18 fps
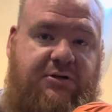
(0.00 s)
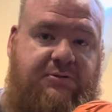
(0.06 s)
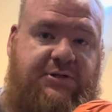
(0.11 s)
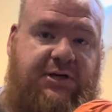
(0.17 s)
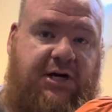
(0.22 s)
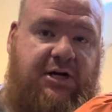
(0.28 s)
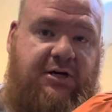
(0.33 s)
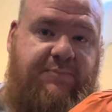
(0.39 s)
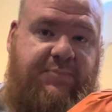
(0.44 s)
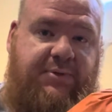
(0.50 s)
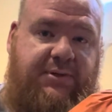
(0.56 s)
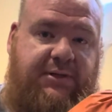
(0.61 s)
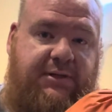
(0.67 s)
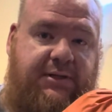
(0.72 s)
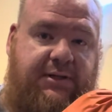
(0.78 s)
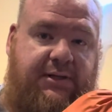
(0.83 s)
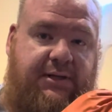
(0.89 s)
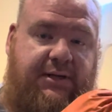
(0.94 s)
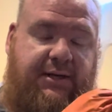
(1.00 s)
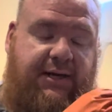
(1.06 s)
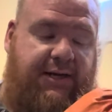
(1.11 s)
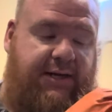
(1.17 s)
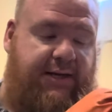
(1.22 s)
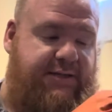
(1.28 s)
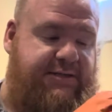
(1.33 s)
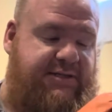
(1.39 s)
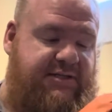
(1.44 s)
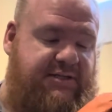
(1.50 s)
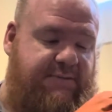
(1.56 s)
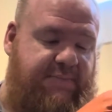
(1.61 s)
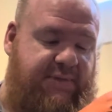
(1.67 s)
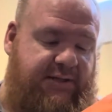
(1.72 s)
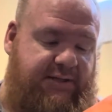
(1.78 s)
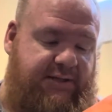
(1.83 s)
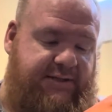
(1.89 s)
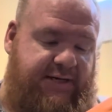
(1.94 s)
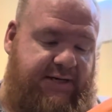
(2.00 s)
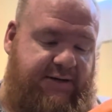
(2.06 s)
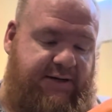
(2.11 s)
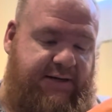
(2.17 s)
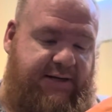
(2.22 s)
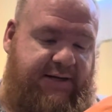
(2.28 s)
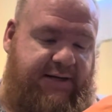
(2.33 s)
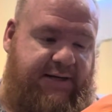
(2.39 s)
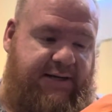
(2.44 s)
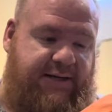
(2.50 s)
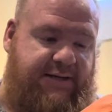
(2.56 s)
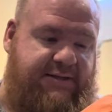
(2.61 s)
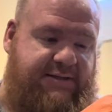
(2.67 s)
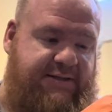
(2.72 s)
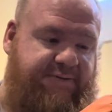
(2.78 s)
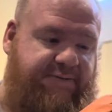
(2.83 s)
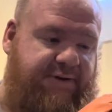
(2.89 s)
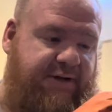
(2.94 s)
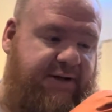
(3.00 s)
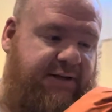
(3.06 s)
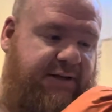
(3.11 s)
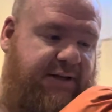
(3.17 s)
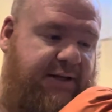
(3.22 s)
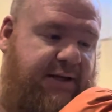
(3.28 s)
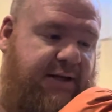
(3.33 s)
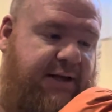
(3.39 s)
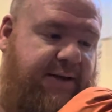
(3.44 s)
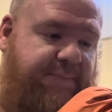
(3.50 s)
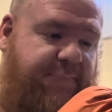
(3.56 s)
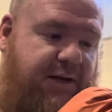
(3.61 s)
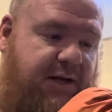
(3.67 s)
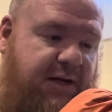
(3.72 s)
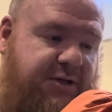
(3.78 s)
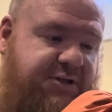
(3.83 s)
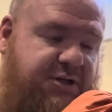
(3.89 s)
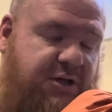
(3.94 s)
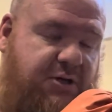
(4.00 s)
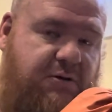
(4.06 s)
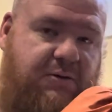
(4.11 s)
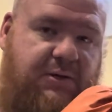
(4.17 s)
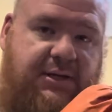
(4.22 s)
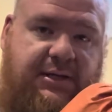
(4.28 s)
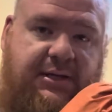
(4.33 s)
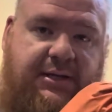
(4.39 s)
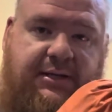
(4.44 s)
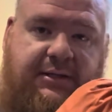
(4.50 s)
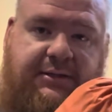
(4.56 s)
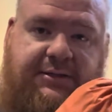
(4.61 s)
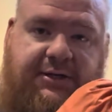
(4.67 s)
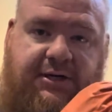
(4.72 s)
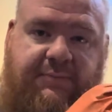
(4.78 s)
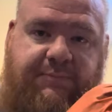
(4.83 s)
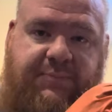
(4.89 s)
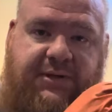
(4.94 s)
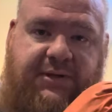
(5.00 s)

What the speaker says: tarp. This is a military, it's a very poncho tarp.